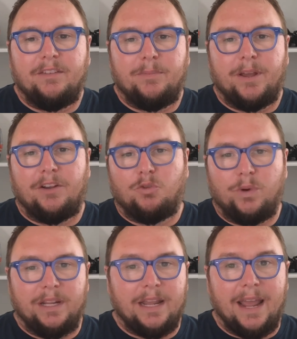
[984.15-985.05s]
is about
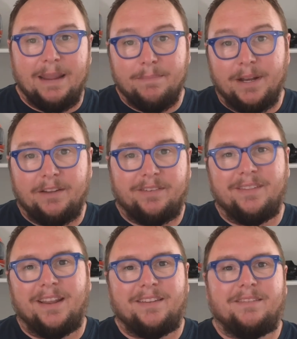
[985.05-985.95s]
28
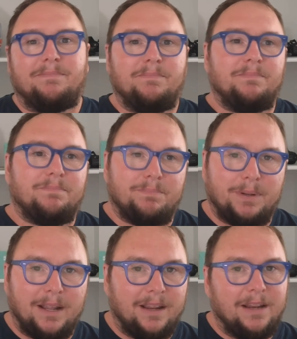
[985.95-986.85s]
minutes, and that's
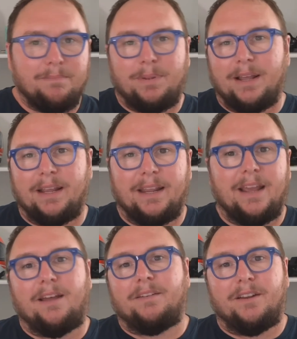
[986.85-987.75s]
plugging in,
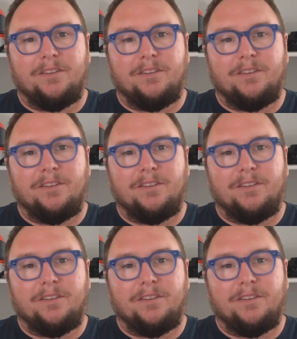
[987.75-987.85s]
plugging out.